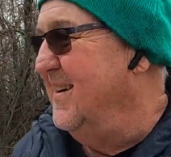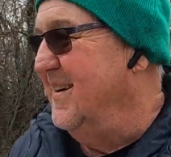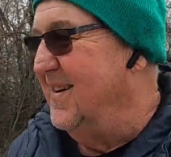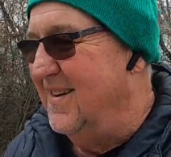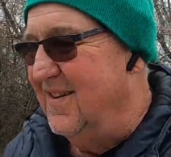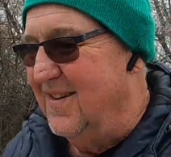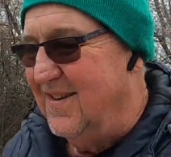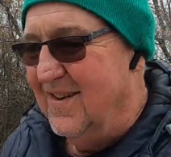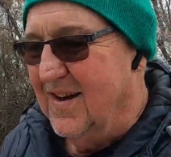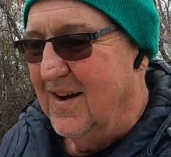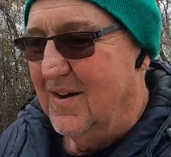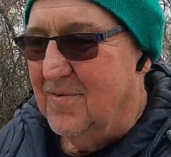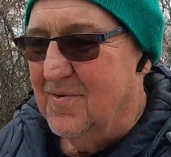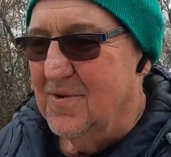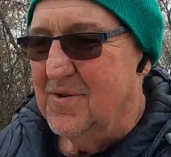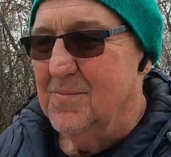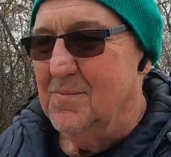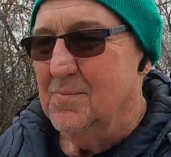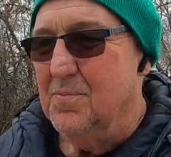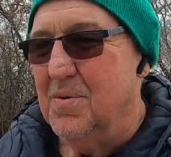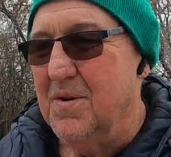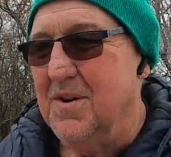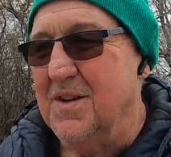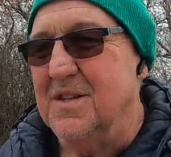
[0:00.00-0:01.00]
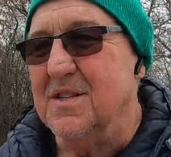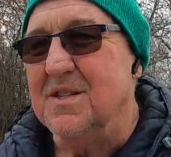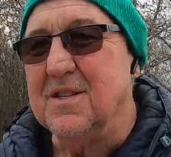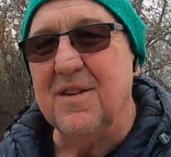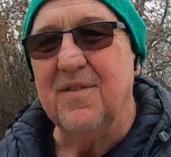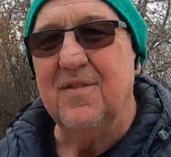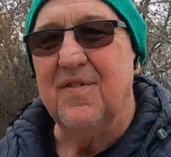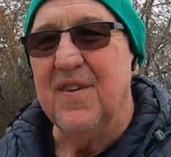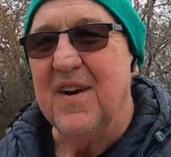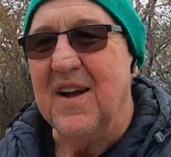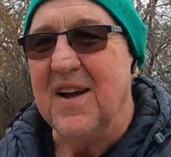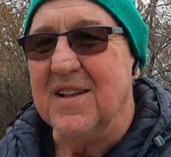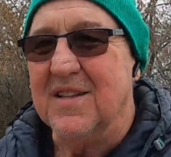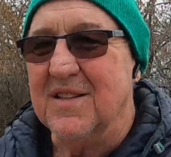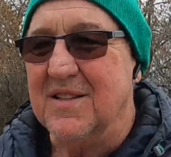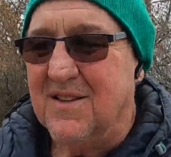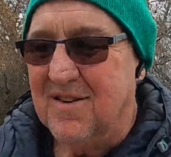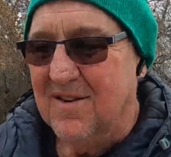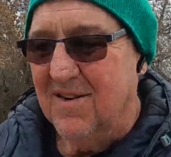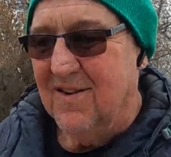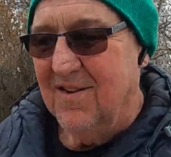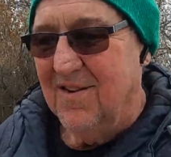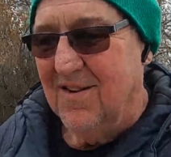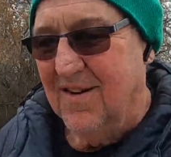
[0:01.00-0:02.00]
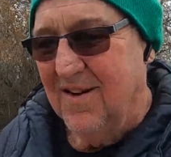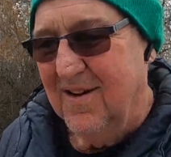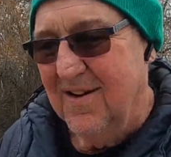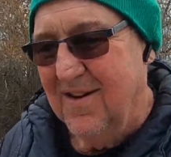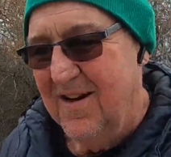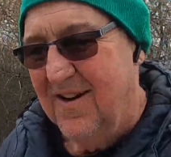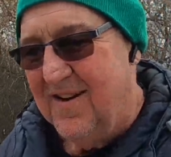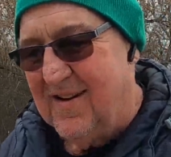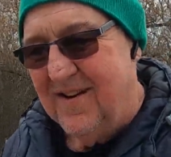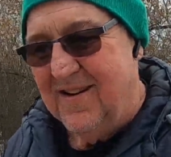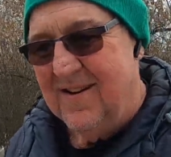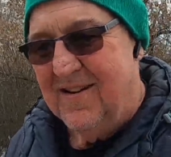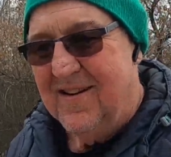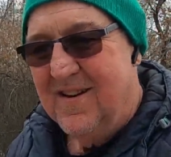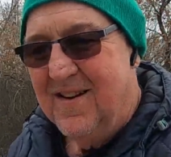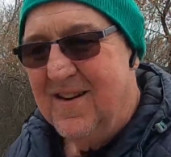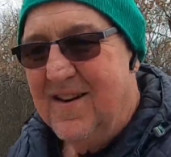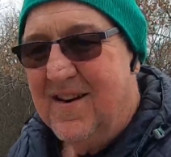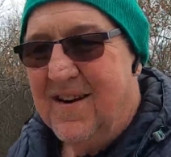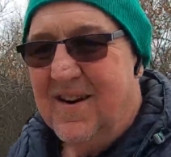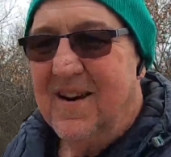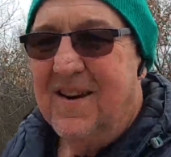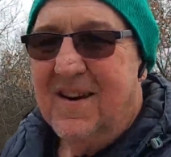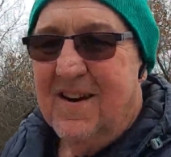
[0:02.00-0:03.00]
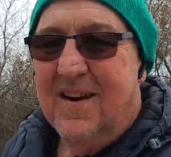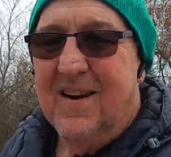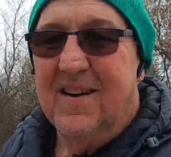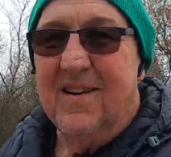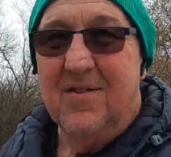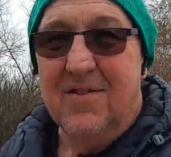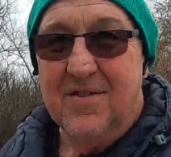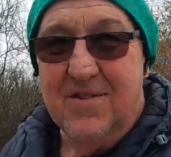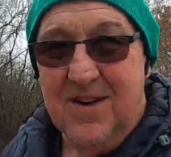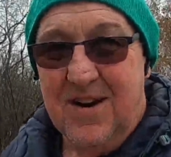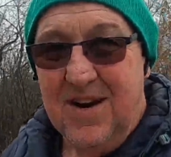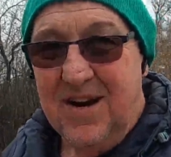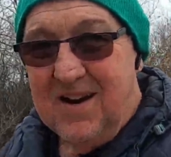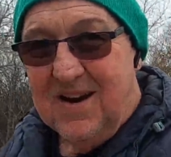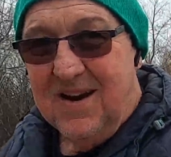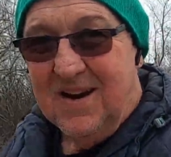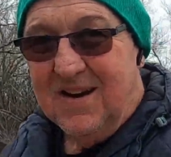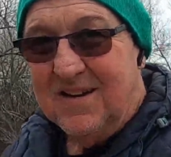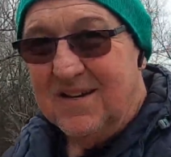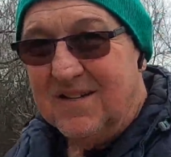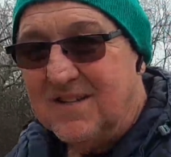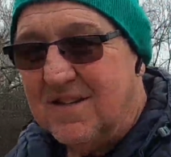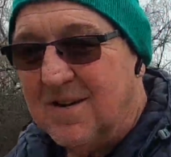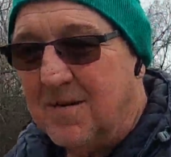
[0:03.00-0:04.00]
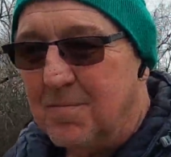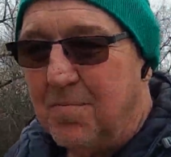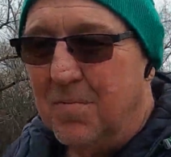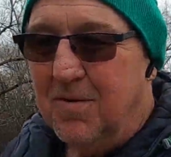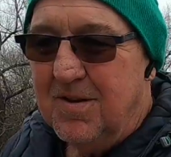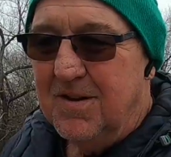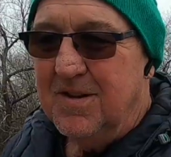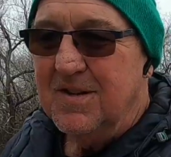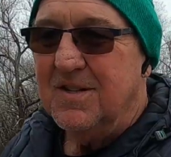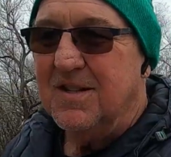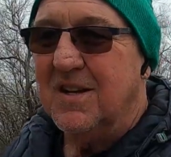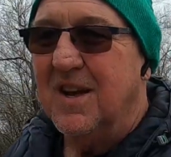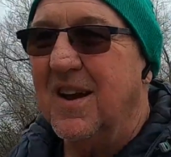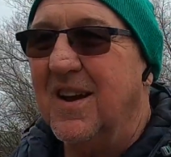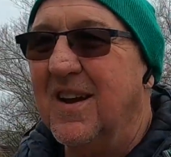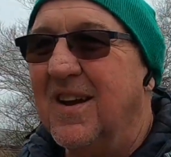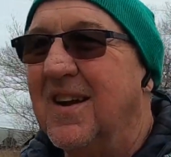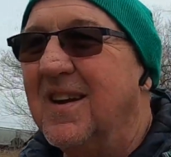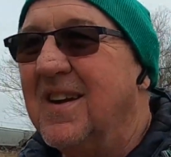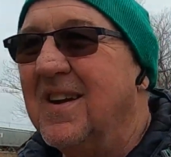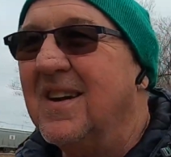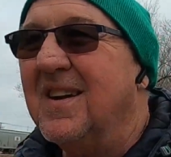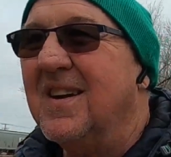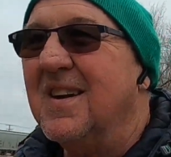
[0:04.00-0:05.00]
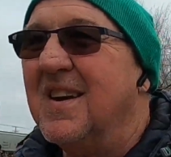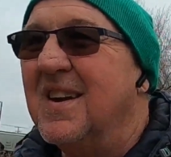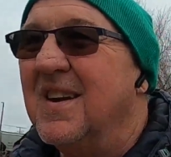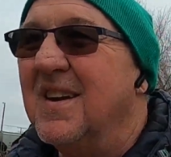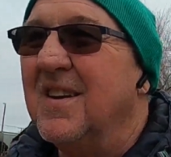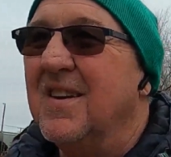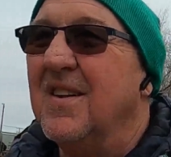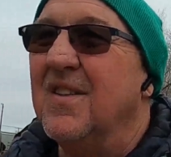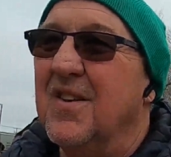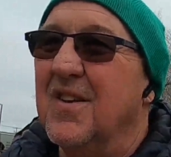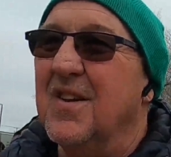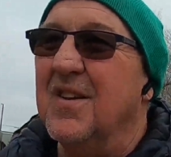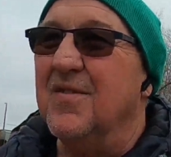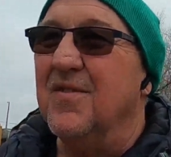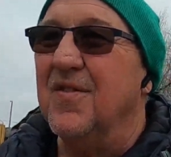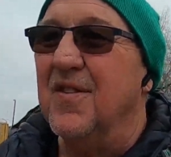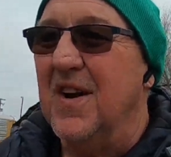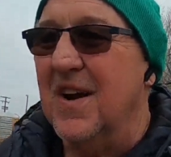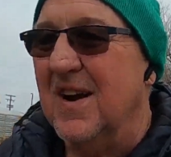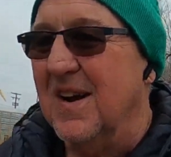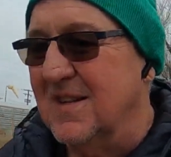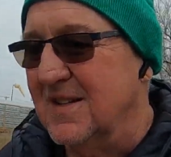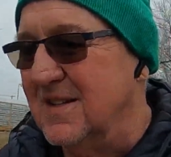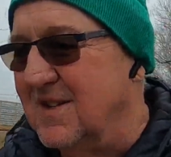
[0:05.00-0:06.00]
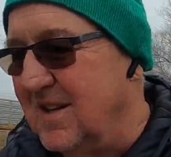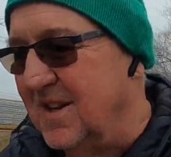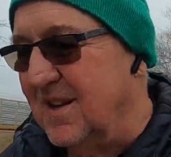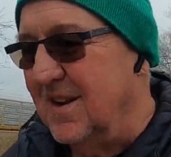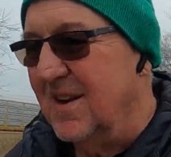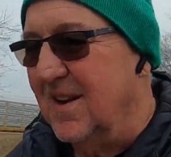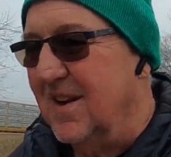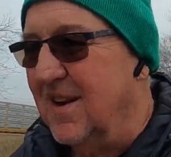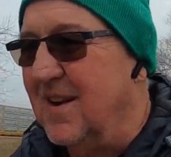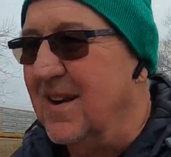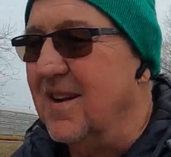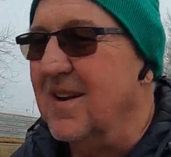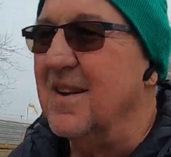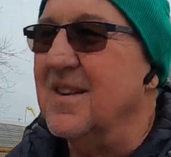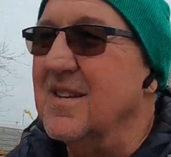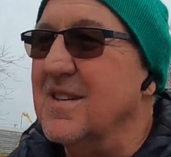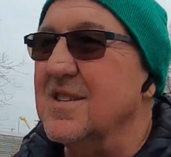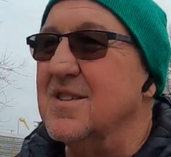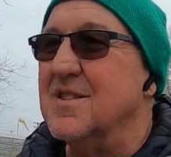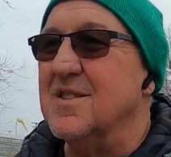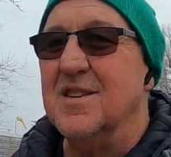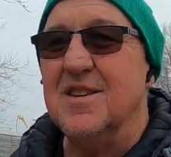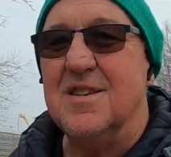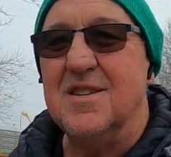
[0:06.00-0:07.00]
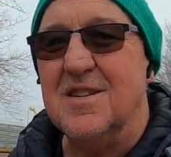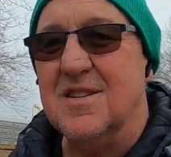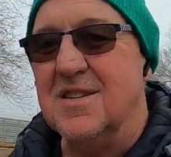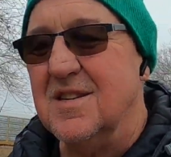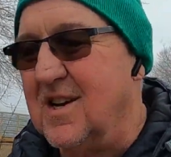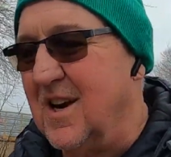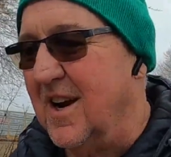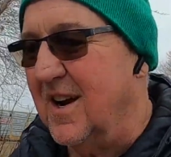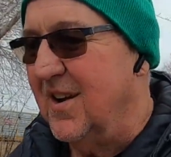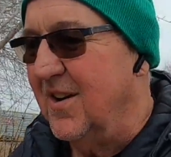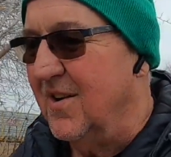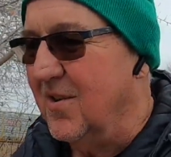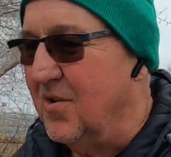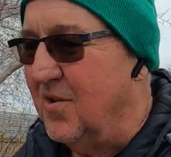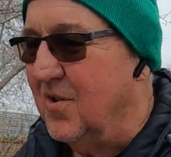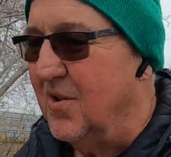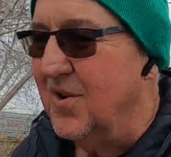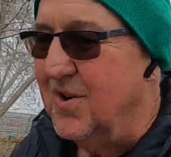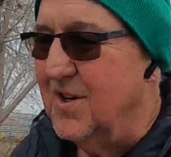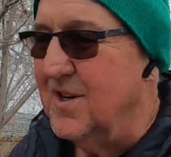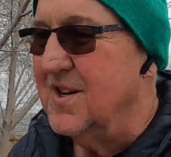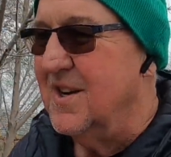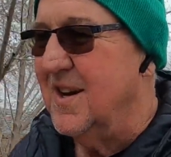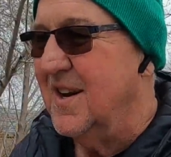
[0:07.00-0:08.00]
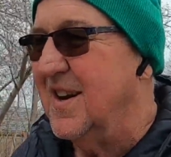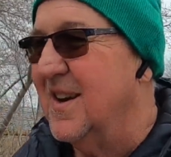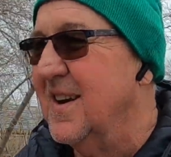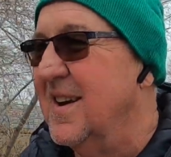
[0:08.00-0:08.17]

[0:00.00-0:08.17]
You know, that wouldn't please the fans at all. And O'Day has to please the fans and the season ticket holders.